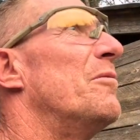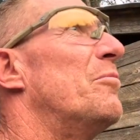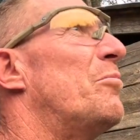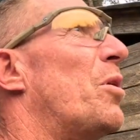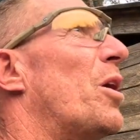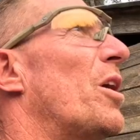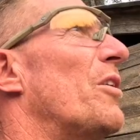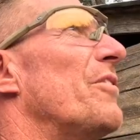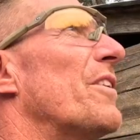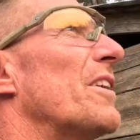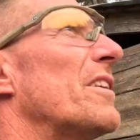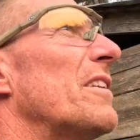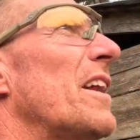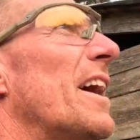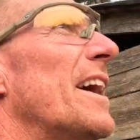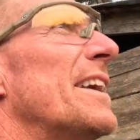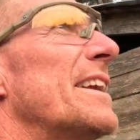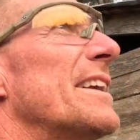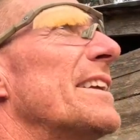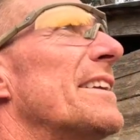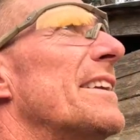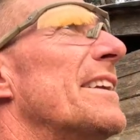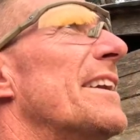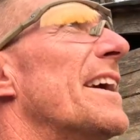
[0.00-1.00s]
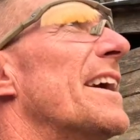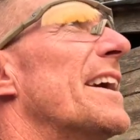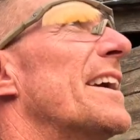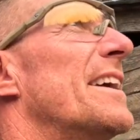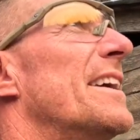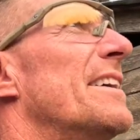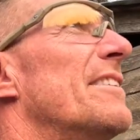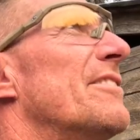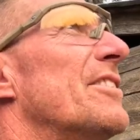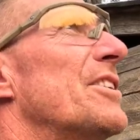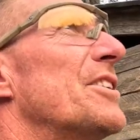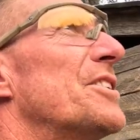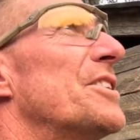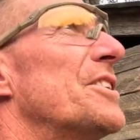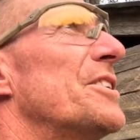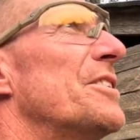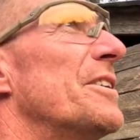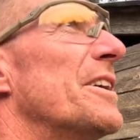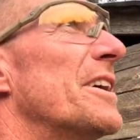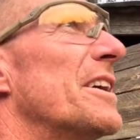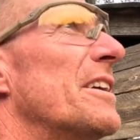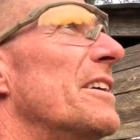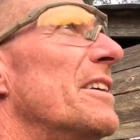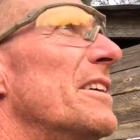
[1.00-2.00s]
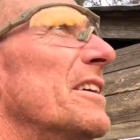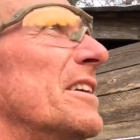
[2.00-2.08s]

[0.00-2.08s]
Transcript: Perfect lighting today for shooting.